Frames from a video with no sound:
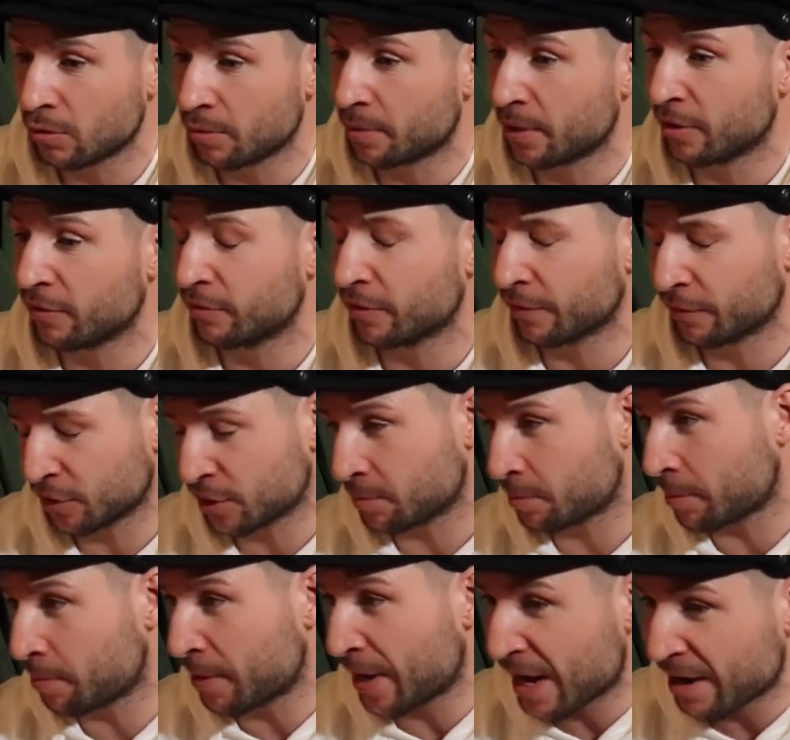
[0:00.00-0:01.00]
We're both
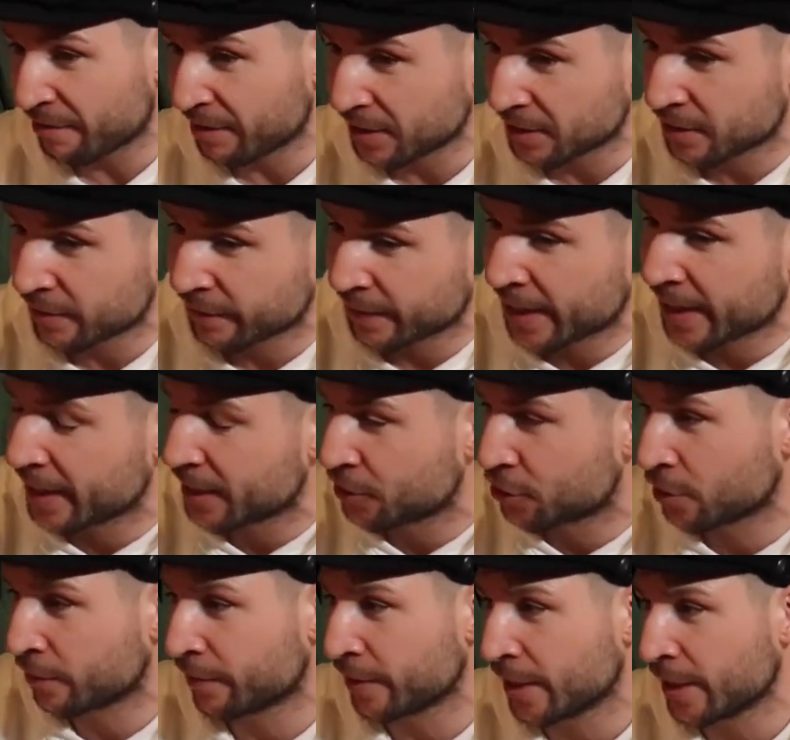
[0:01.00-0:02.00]
obviously preparing to fight
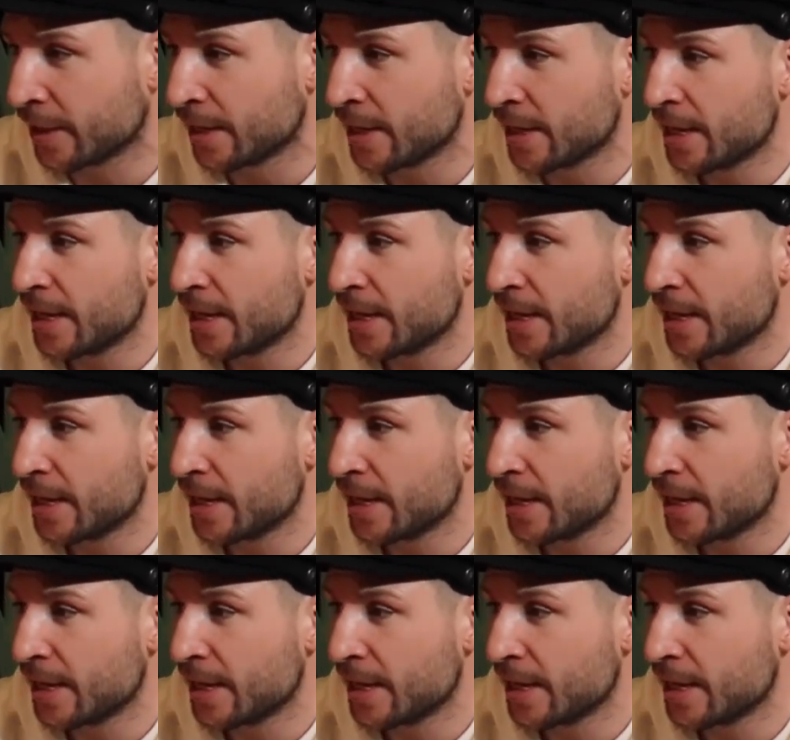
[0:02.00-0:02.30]
each other.